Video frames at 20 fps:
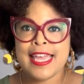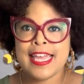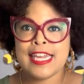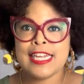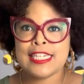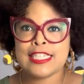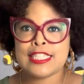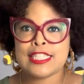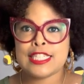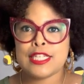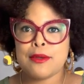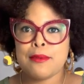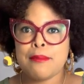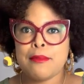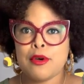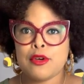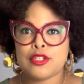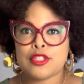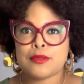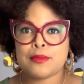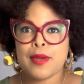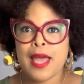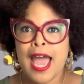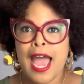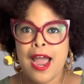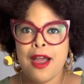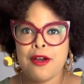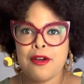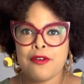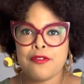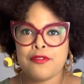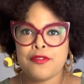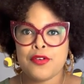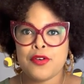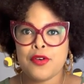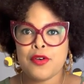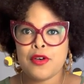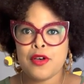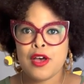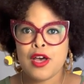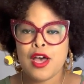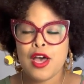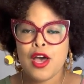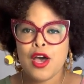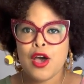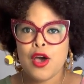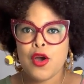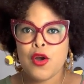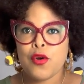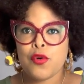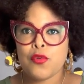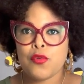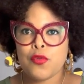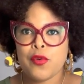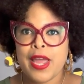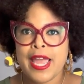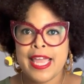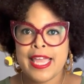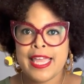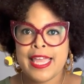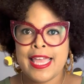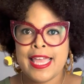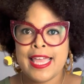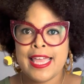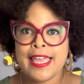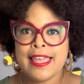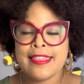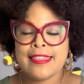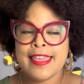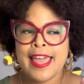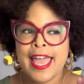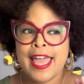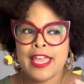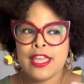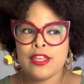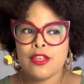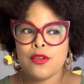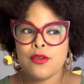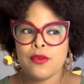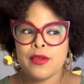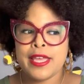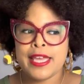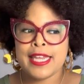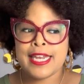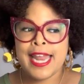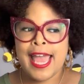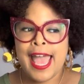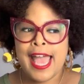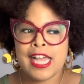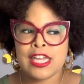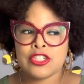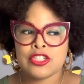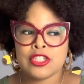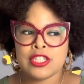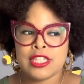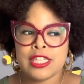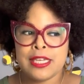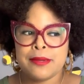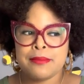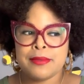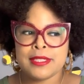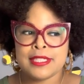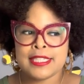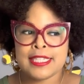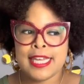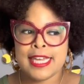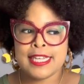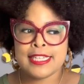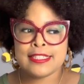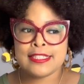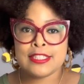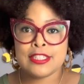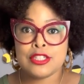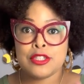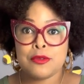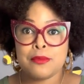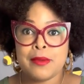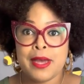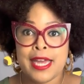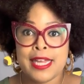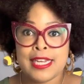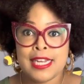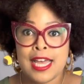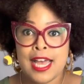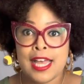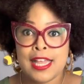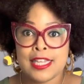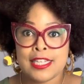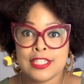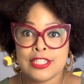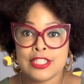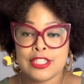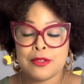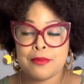It is the most powerful Reiki that you can actually possess, to my knowledge.